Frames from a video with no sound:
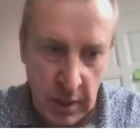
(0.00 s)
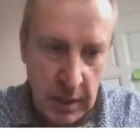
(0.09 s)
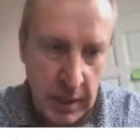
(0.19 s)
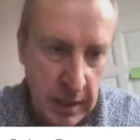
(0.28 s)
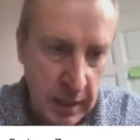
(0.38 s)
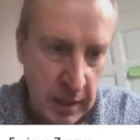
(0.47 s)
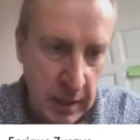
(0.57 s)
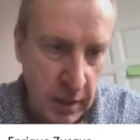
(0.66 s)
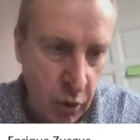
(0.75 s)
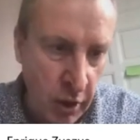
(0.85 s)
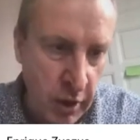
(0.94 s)
Uh,
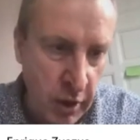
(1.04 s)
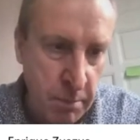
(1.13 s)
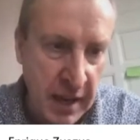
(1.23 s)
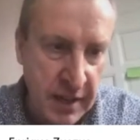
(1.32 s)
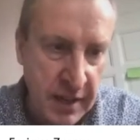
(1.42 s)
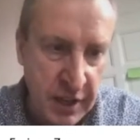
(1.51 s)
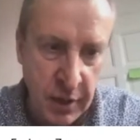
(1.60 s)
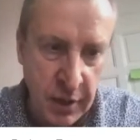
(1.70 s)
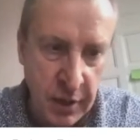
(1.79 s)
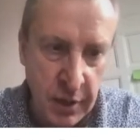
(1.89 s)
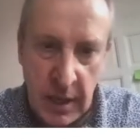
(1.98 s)
going back here,
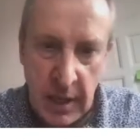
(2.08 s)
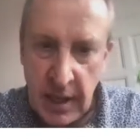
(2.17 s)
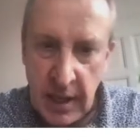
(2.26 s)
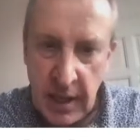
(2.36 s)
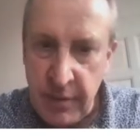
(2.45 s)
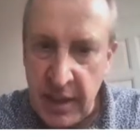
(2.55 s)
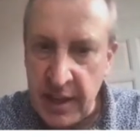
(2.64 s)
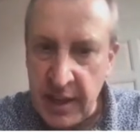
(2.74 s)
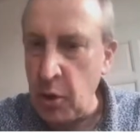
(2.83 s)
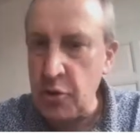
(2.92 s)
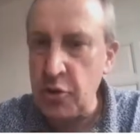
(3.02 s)
if the
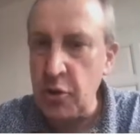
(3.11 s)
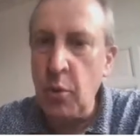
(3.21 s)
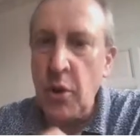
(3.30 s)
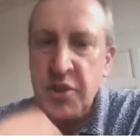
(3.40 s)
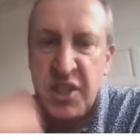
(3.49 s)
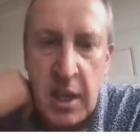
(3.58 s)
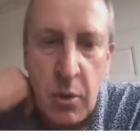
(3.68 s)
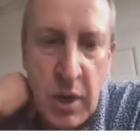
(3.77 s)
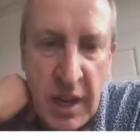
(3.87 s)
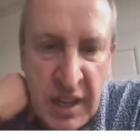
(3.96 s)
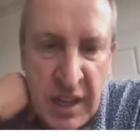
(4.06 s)
explosion was
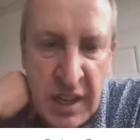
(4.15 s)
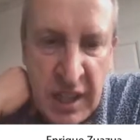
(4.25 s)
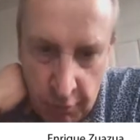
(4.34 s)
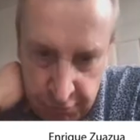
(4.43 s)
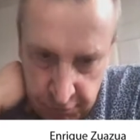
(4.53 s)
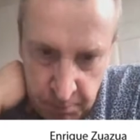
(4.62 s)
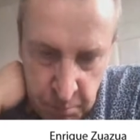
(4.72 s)
singular enough